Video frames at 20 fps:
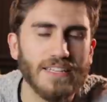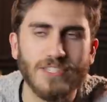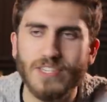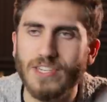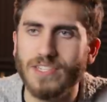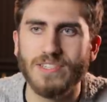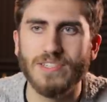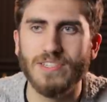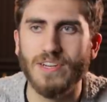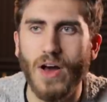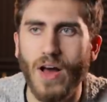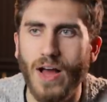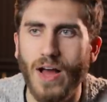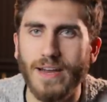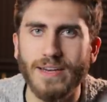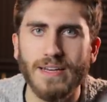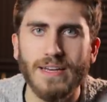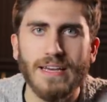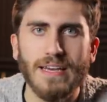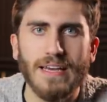It's just
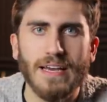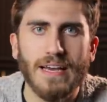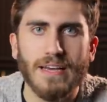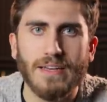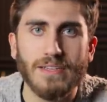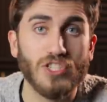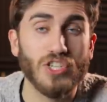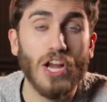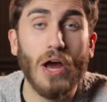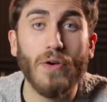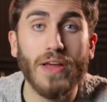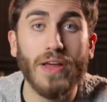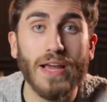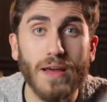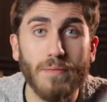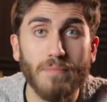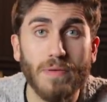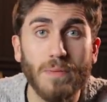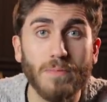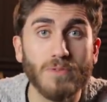not. Shouting
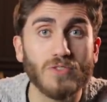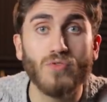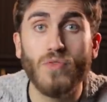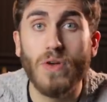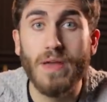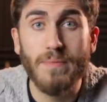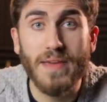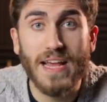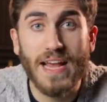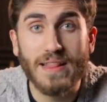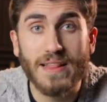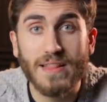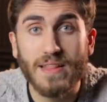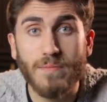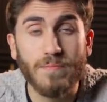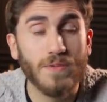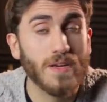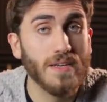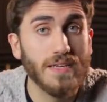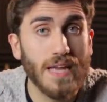at people, screaming at
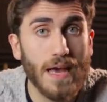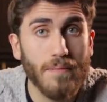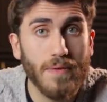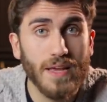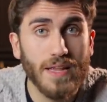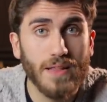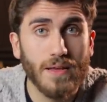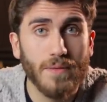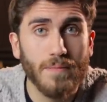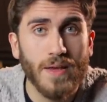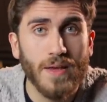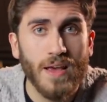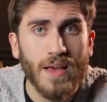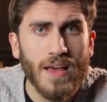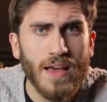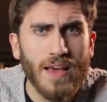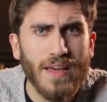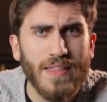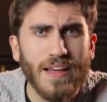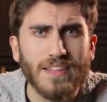them, condemning them,
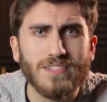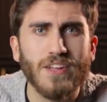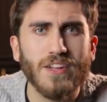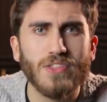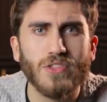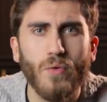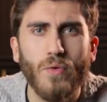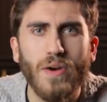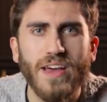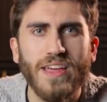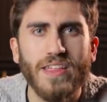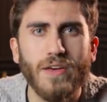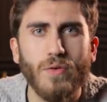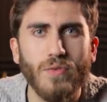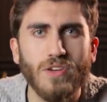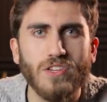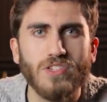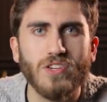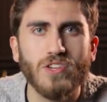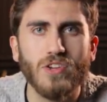that's not the way that
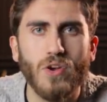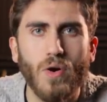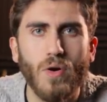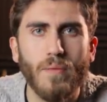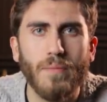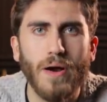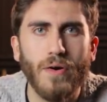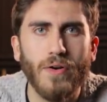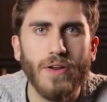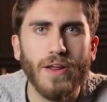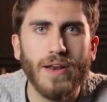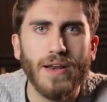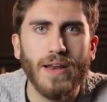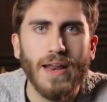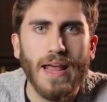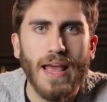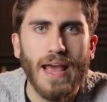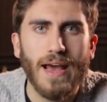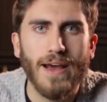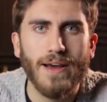we should go about it
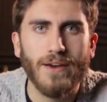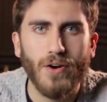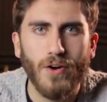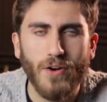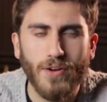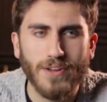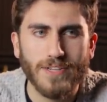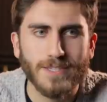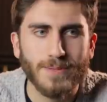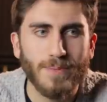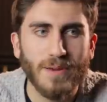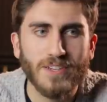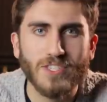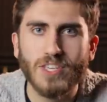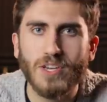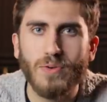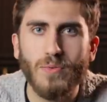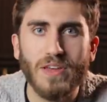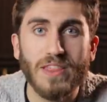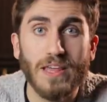at all,
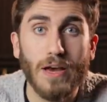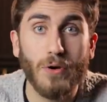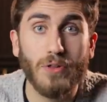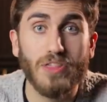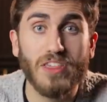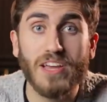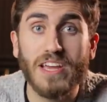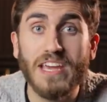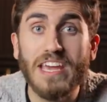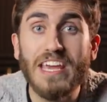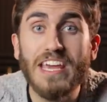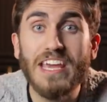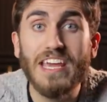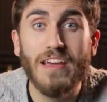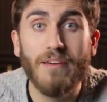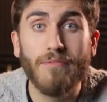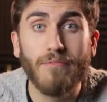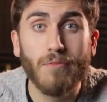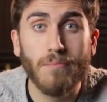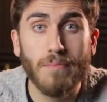especially without the
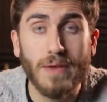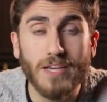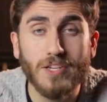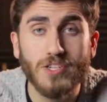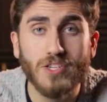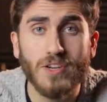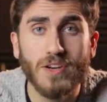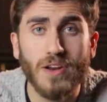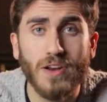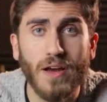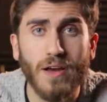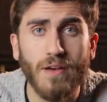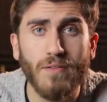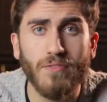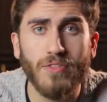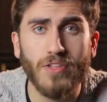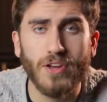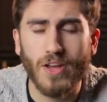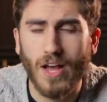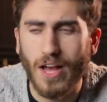key information of the